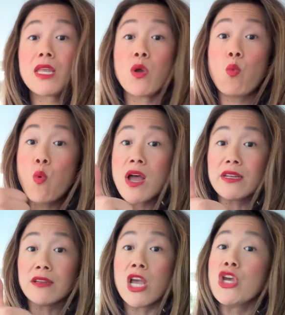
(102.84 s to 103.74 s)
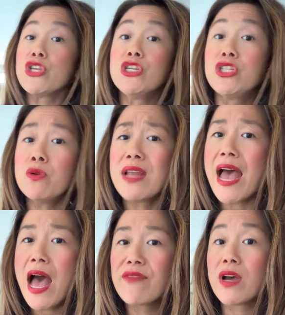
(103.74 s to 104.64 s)
1, you don't
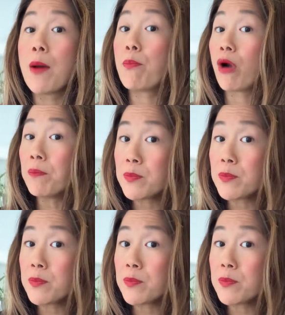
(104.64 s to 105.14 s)
have a proper